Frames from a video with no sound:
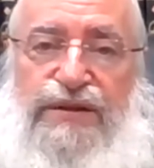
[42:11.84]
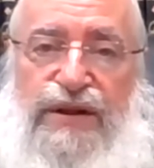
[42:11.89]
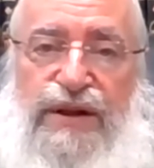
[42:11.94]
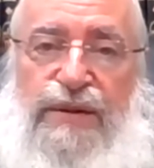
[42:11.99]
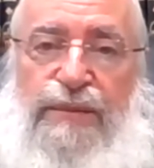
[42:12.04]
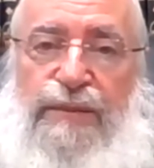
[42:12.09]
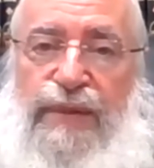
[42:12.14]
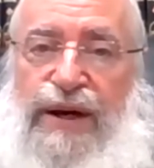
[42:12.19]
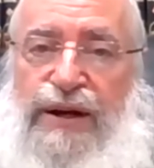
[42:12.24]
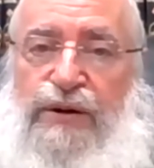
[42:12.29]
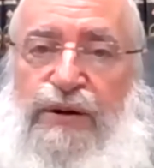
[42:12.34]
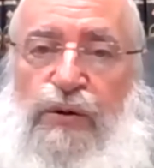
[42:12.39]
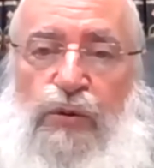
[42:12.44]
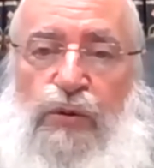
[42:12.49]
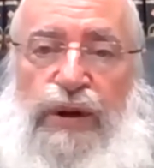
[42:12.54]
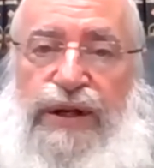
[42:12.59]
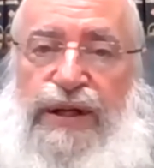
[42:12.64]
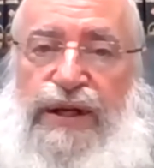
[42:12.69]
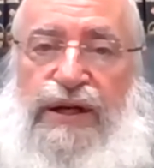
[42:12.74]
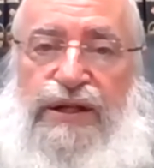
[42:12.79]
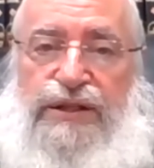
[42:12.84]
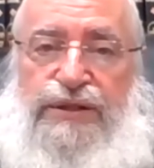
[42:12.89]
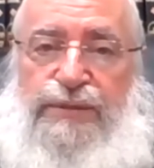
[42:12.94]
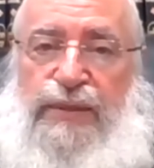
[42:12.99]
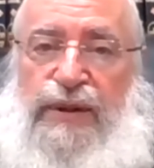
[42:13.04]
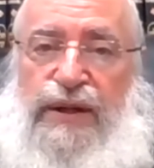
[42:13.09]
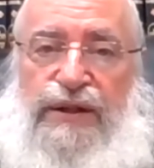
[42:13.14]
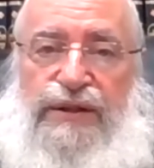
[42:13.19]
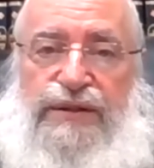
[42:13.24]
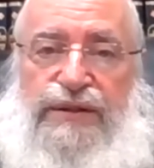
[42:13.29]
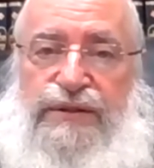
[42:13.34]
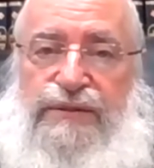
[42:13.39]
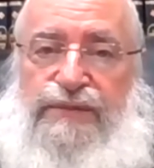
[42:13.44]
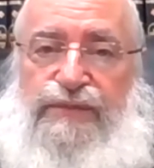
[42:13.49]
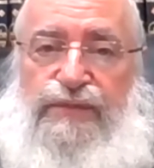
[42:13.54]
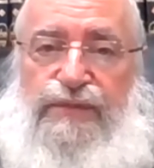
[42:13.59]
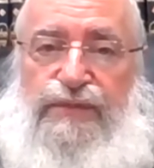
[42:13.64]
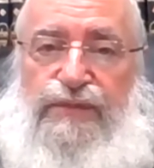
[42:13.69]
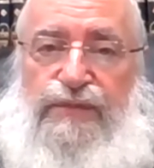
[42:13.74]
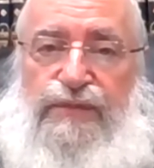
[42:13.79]
Ramban already explains.
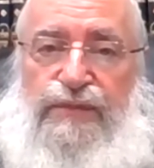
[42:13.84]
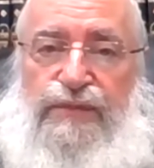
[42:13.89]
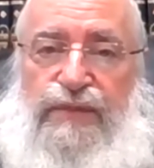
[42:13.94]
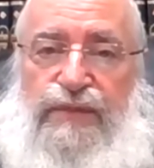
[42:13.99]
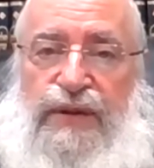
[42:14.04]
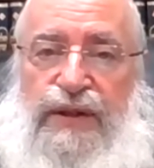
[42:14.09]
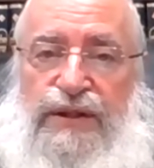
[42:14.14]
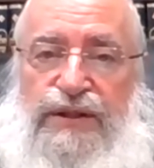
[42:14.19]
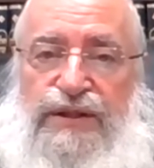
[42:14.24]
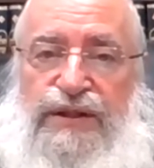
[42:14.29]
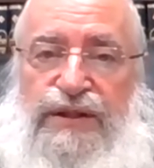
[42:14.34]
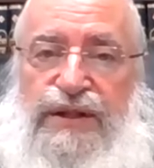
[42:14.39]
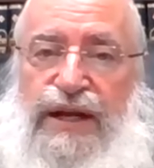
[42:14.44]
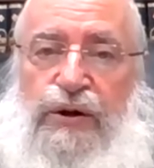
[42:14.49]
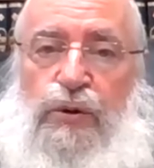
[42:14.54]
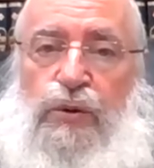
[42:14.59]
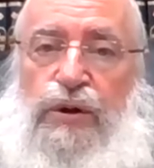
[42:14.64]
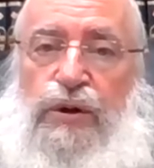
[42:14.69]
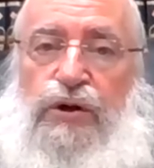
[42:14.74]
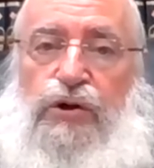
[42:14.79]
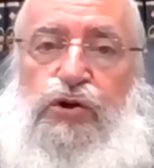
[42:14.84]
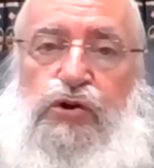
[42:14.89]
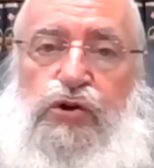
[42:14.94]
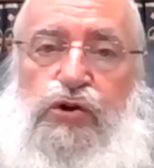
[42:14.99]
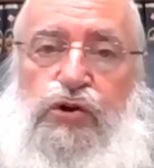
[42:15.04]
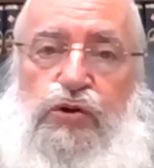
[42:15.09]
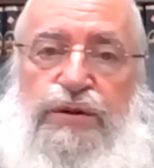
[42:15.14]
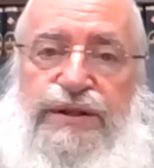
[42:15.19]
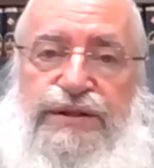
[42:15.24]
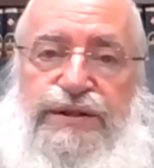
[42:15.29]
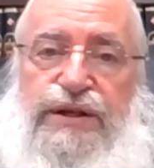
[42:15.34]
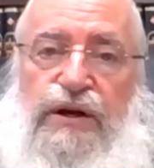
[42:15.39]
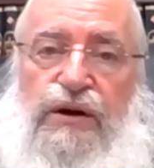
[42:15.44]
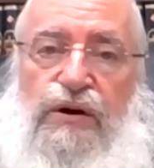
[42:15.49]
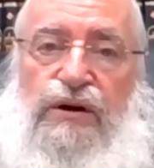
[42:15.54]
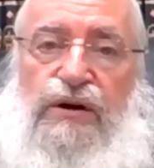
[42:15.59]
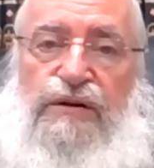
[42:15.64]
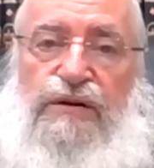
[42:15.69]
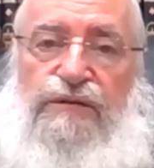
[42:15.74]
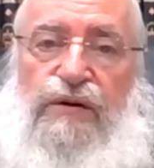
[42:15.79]
It's not only Rishus, it's a
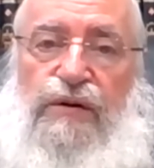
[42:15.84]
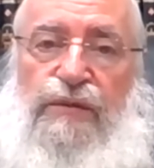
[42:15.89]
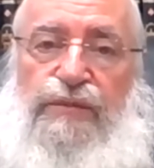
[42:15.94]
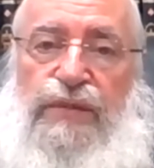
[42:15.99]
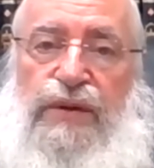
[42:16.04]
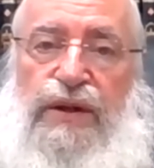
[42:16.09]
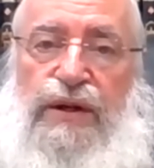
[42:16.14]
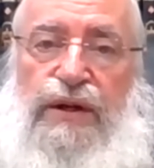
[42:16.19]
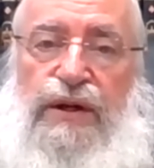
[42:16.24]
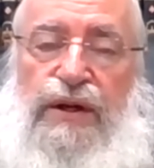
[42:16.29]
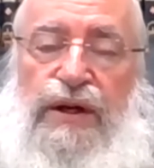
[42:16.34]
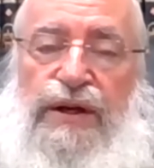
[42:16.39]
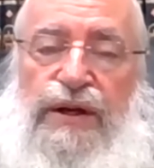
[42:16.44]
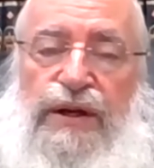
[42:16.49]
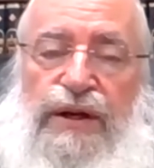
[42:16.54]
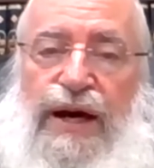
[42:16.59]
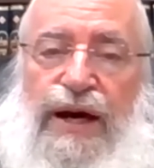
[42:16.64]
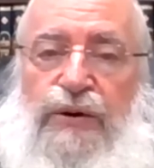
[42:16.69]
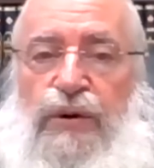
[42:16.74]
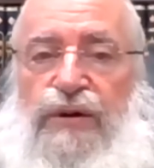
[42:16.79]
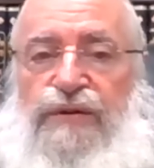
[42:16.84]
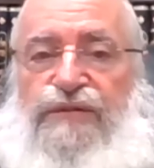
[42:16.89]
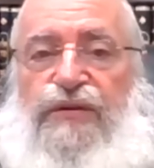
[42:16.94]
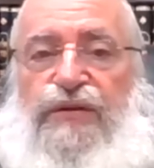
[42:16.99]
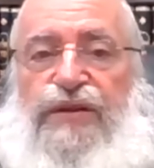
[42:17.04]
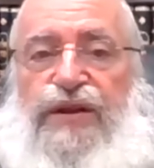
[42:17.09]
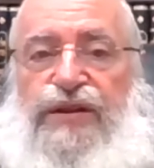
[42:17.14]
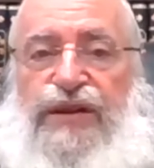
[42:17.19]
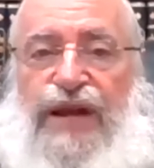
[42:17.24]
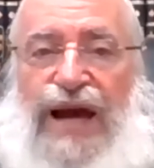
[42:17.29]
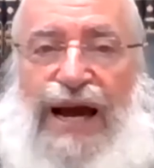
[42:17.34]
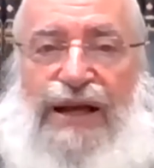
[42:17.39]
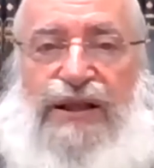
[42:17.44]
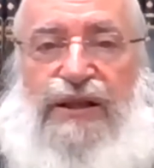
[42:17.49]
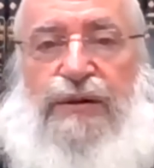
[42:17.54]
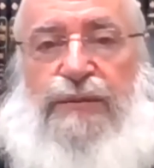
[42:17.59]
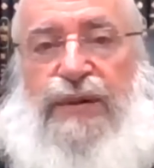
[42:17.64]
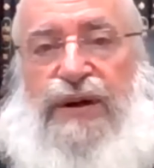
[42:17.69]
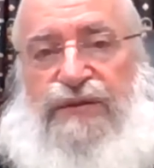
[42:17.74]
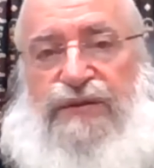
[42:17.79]
chayva. Not only for the
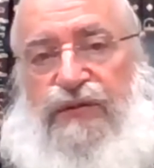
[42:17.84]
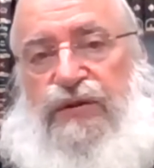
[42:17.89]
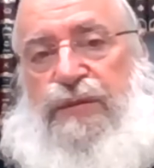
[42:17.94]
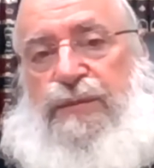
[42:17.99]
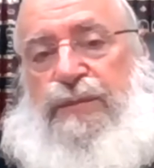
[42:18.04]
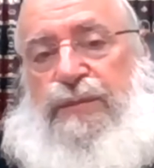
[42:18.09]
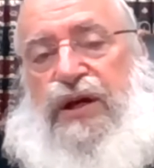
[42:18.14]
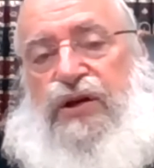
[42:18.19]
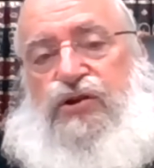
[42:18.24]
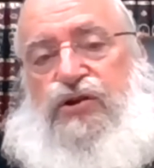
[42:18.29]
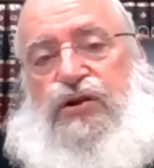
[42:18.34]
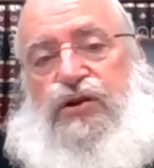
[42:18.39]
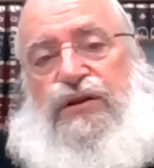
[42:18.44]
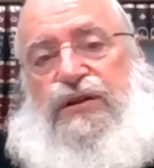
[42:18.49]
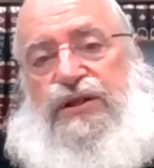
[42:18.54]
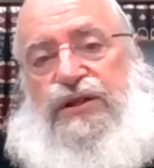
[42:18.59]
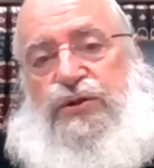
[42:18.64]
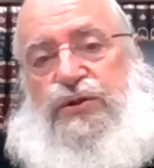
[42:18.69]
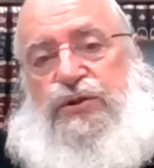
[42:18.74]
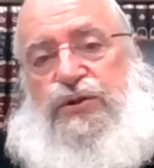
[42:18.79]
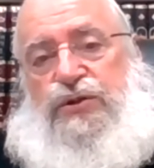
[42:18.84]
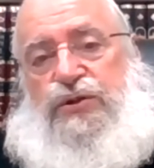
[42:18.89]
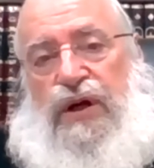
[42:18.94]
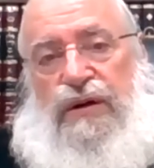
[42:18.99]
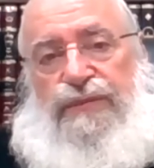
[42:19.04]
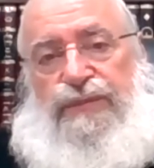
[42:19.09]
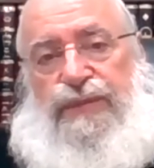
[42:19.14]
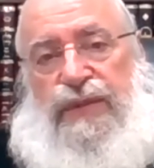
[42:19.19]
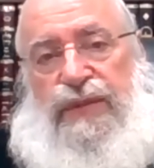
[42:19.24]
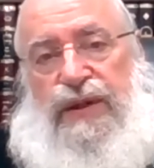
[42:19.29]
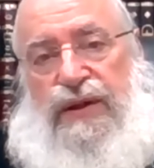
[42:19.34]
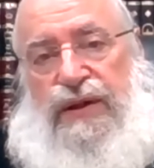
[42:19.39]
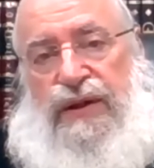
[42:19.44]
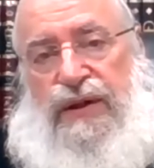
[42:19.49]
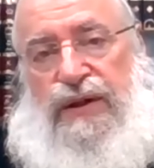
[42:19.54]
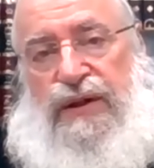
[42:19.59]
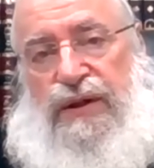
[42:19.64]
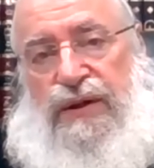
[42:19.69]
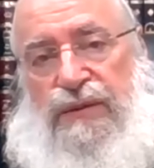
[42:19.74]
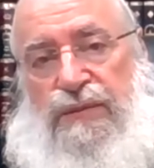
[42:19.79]
doctor, but for the patient as well.
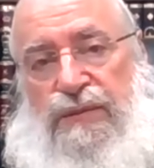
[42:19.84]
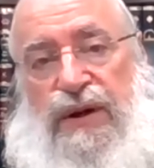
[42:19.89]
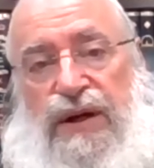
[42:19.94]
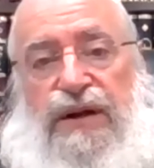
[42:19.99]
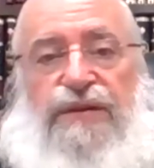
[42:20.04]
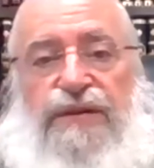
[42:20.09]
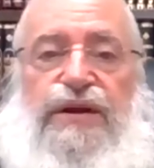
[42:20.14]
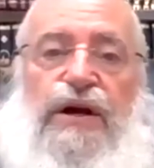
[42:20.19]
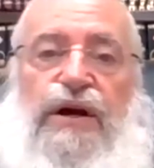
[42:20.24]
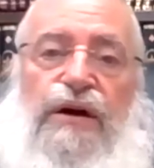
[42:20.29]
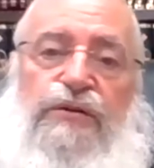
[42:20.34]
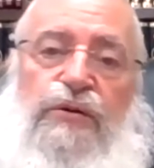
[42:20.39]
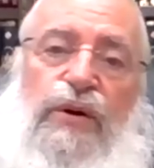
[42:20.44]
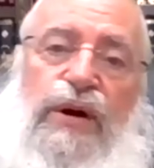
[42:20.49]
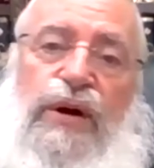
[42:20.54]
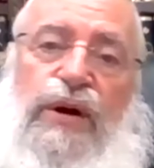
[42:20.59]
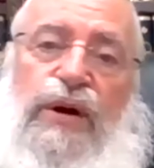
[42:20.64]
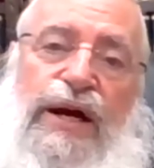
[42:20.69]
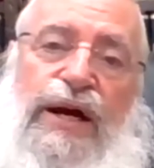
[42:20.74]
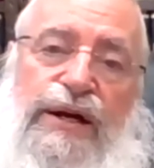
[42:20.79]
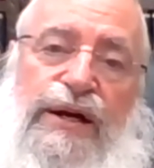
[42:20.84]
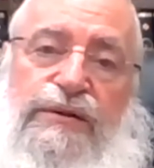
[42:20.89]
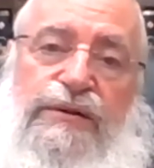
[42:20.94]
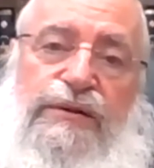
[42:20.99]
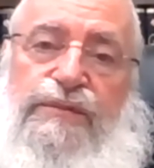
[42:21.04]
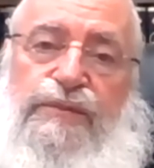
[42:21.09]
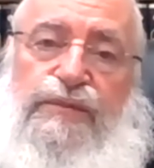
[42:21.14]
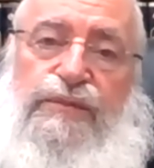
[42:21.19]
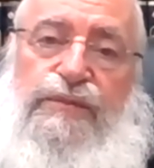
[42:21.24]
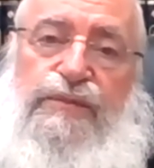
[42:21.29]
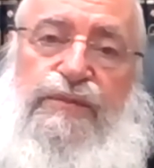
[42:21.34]
But on the other hand,